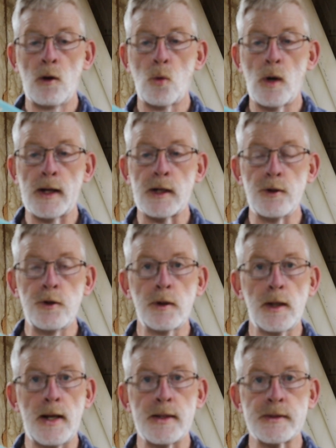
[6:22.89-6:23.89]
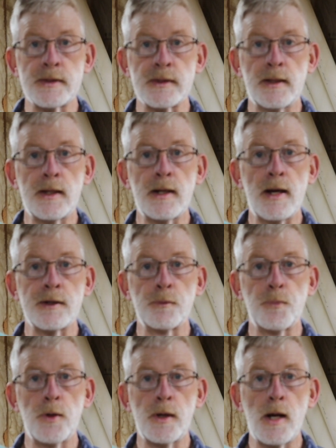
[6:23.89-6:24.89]
where I can utilize this, and they can actually
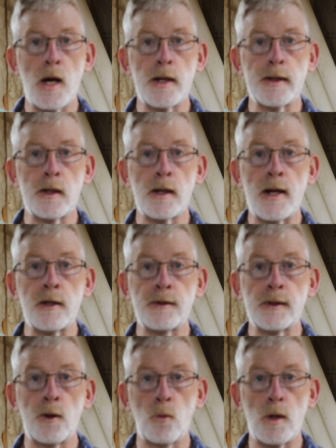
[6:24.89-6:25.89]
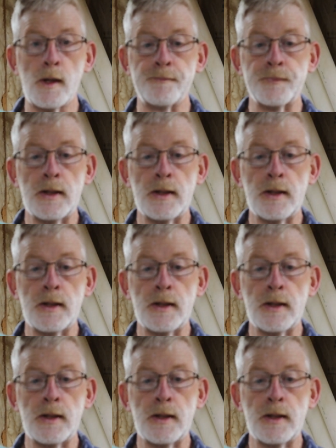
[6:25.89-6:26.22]
put on here anything they want.